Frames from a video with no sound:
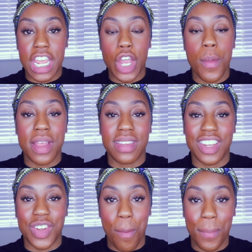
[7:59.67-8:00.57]
the comment
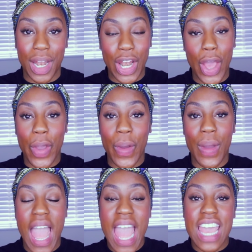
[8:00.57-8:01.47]
section
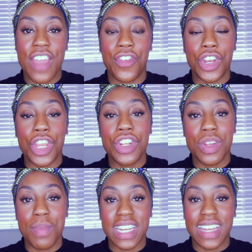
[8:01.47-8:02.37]
below. If you're new to my